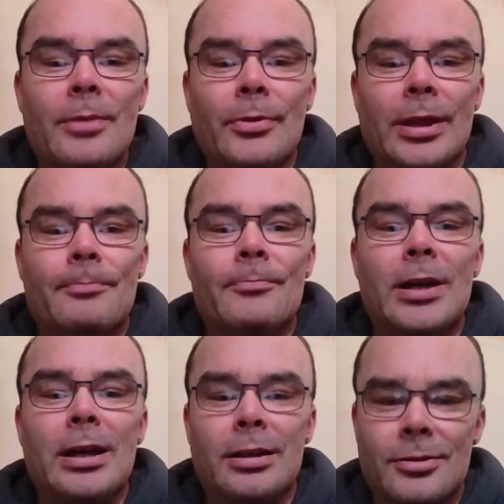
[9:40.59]
on it.
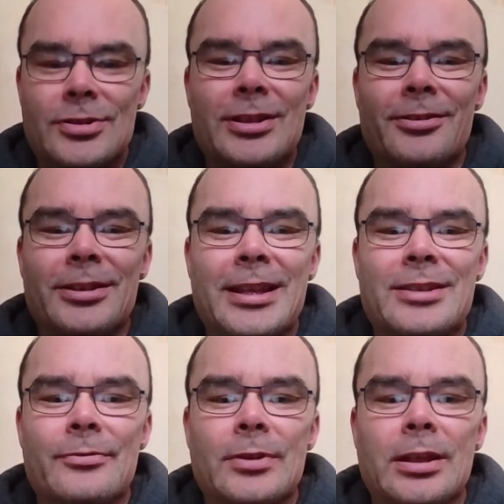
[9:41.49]
And I'll see you on the next
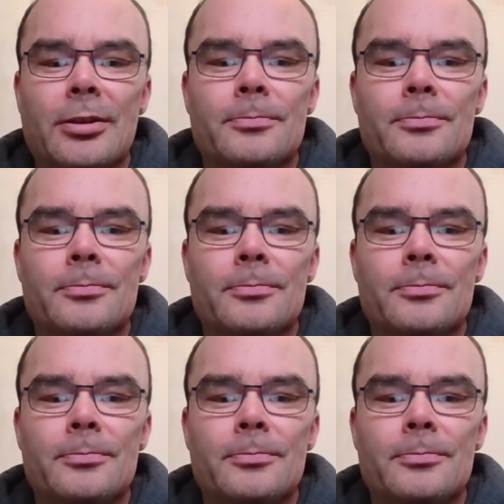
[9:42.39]
video.